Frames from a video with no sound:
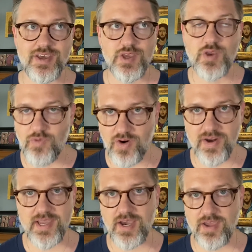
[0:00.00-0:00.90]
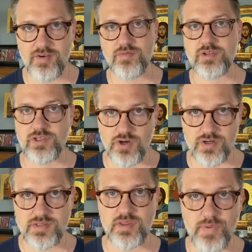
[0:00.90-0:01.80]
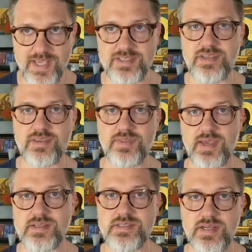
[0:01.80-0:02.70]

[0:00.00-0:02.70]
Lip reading: you've already kind of learned the basic things,